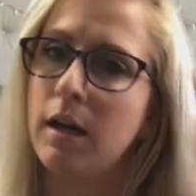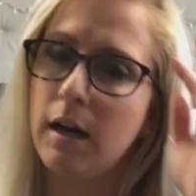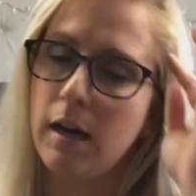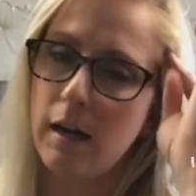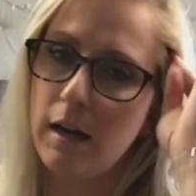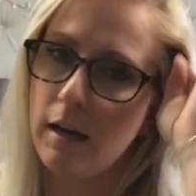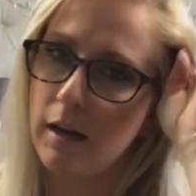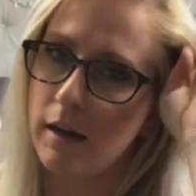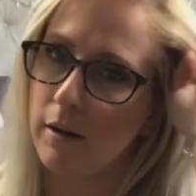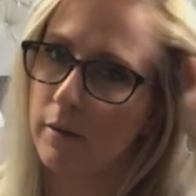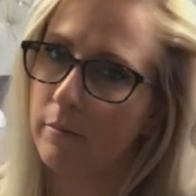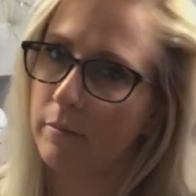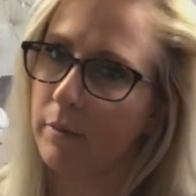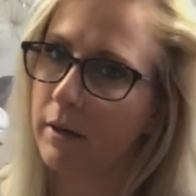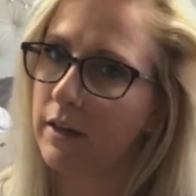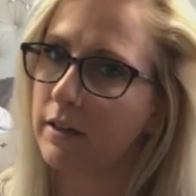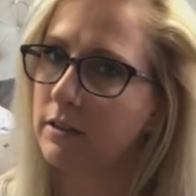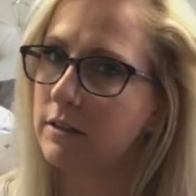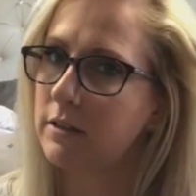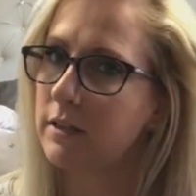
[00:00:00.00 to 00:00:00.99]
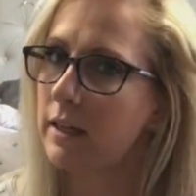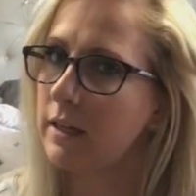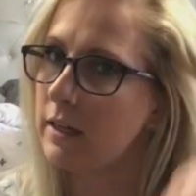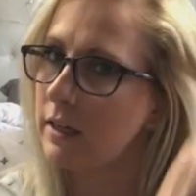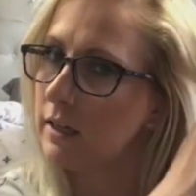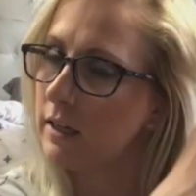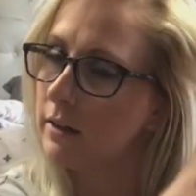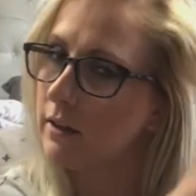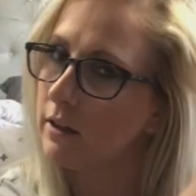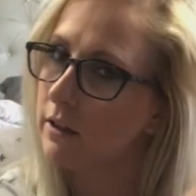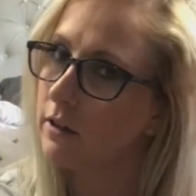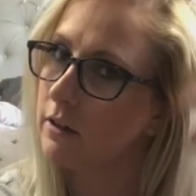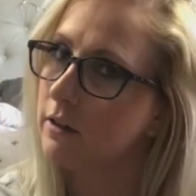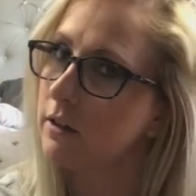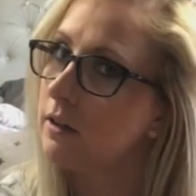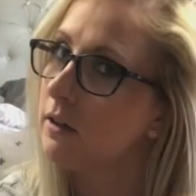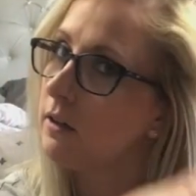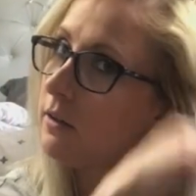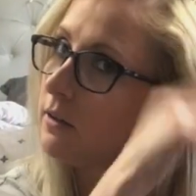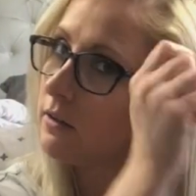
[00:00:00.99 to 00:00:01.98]
But I just take it in
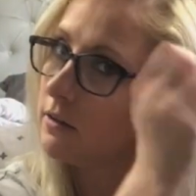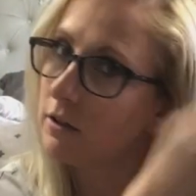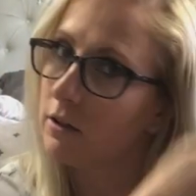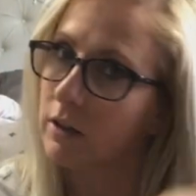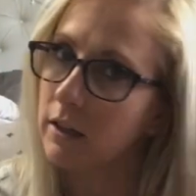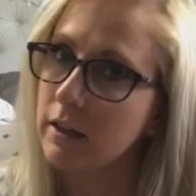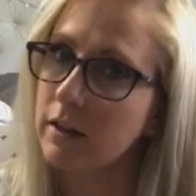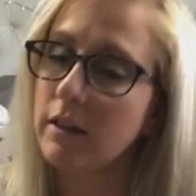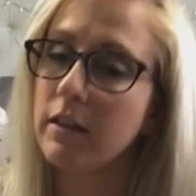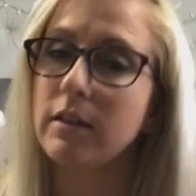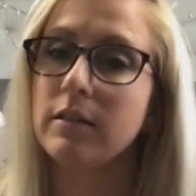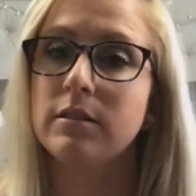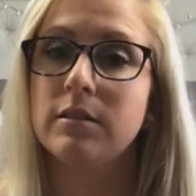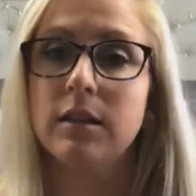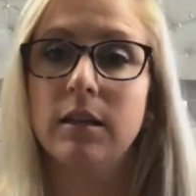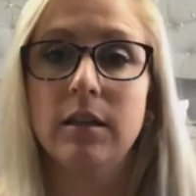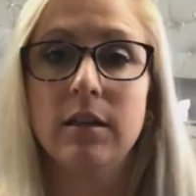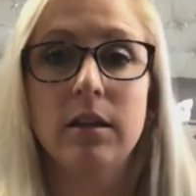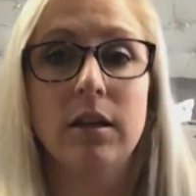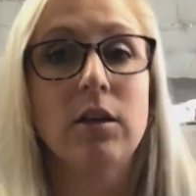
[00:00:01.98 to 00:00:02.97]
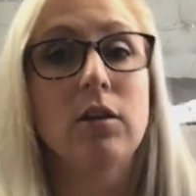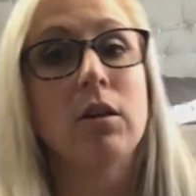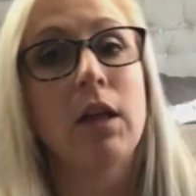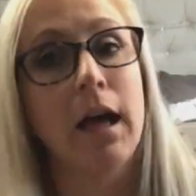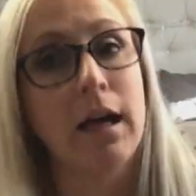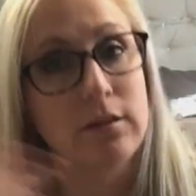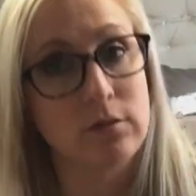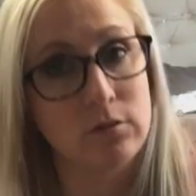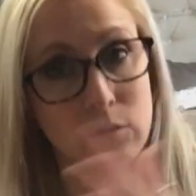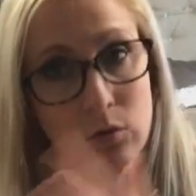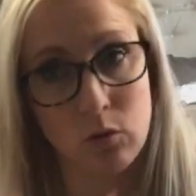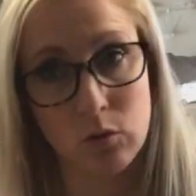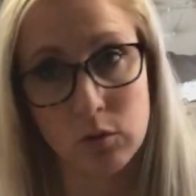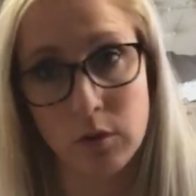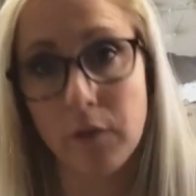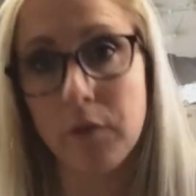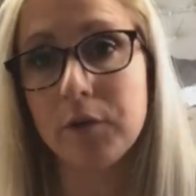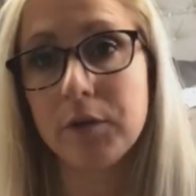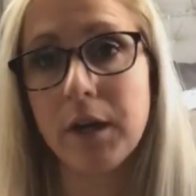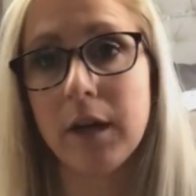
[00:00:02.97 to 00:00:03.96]
there, go like this. They'll last a whole
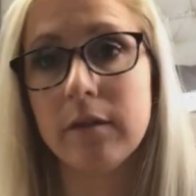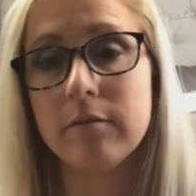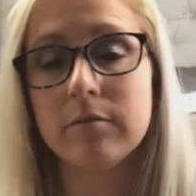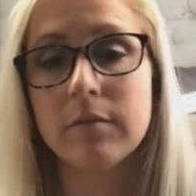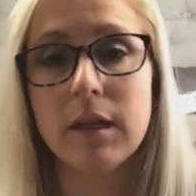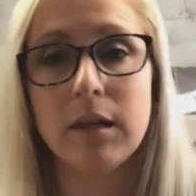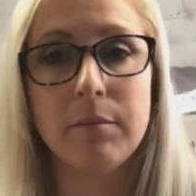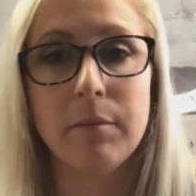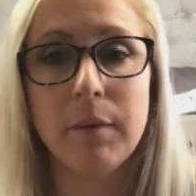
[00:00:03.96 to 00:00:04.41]
nother day. Like,